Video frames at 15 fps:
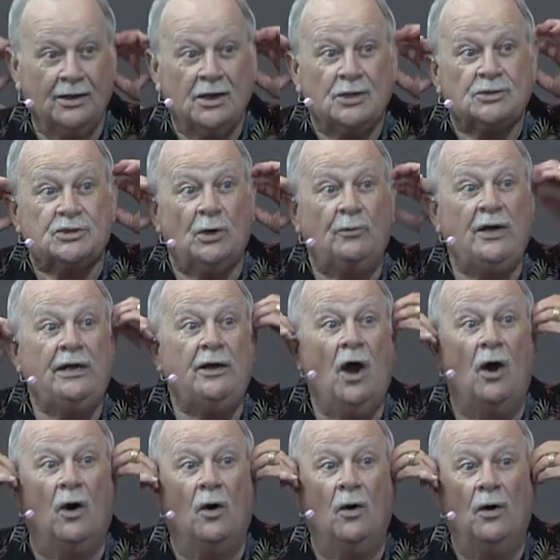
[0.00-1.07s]
So we
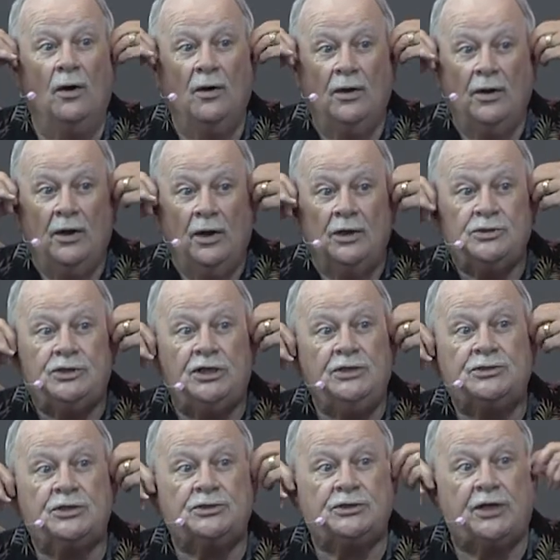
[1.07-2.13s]
know
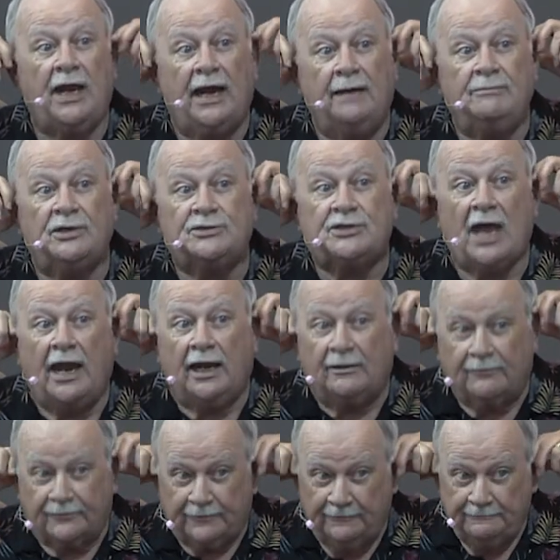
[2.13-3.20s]
Jesus came to
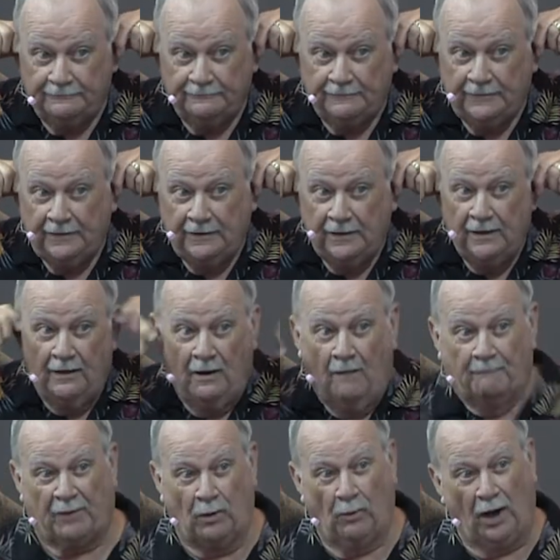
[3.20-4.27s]
save.
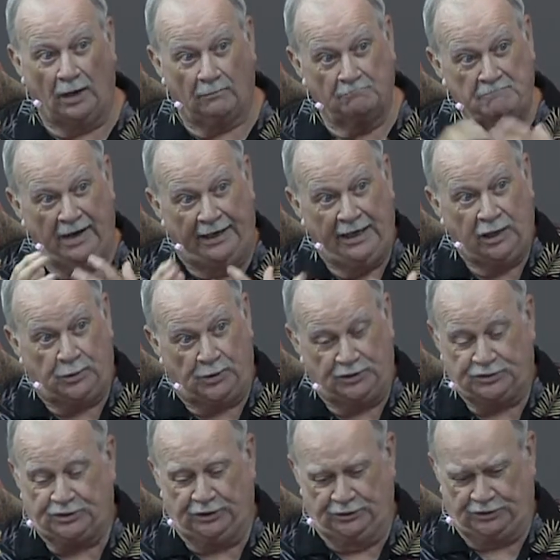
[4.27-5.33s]
But what many
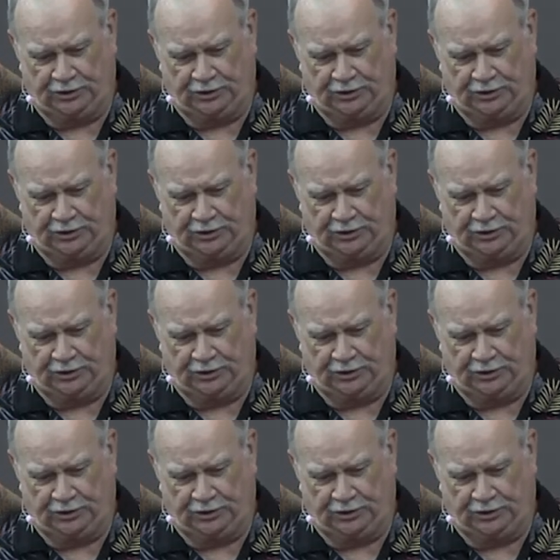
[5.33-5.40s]
Christians